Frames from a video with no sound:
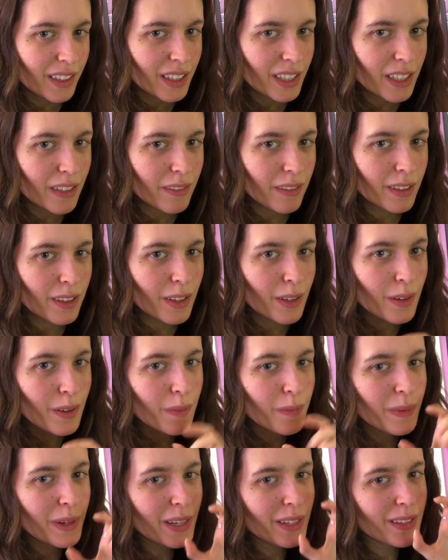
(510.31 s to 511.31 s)
even though
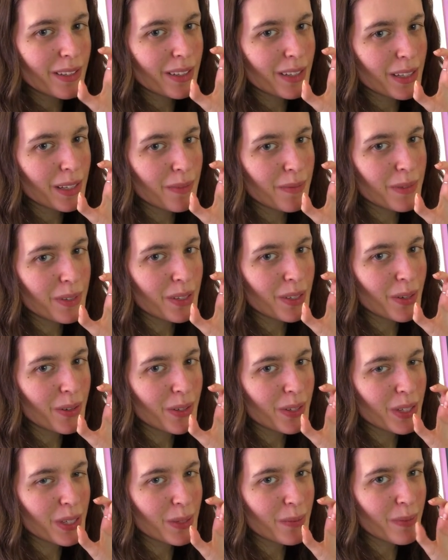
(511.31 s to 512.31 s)
it might seem so
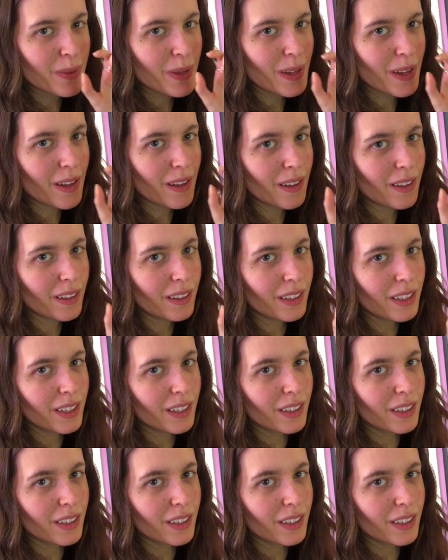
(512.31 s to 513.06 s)
small,